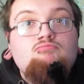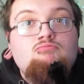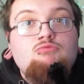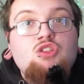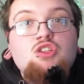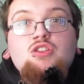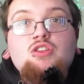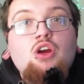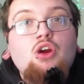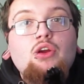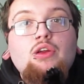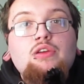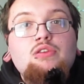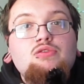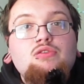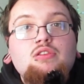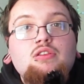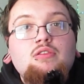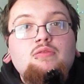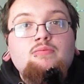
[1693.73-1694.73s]
She's already
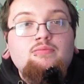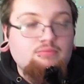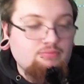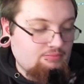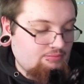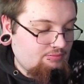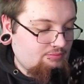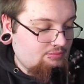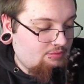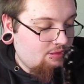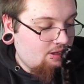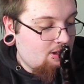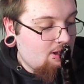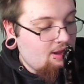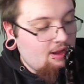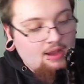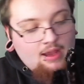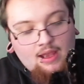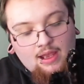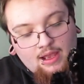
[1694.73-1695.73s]
using them.
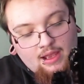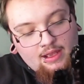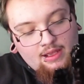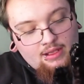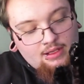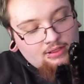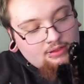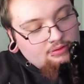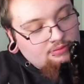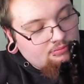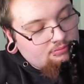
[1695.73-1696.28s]
Hi.